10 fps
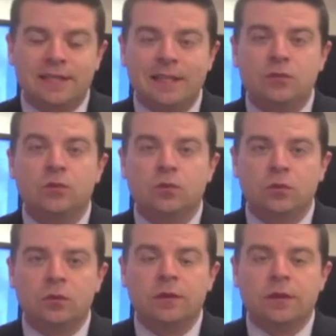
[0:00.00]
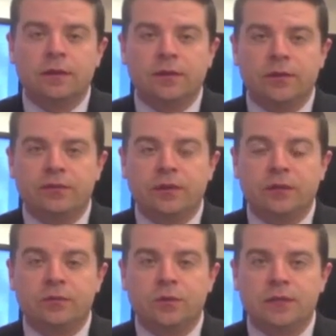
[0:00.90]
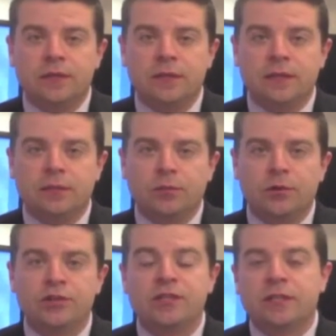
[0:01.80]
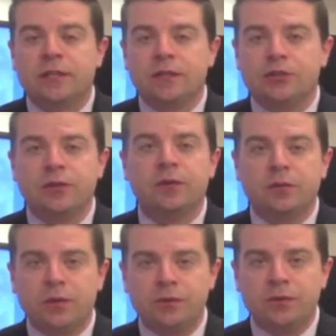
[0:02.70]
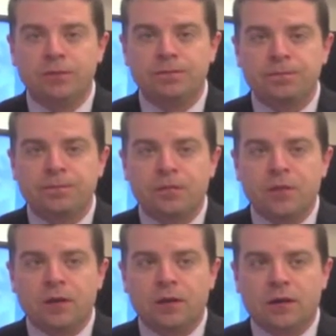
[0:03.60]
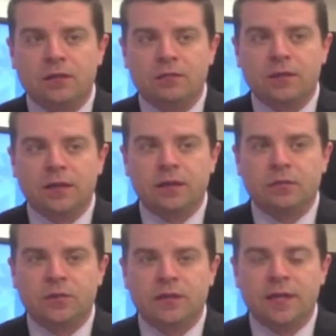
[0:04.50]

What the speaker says: key tool that we developed was the emergency treatment poster. And what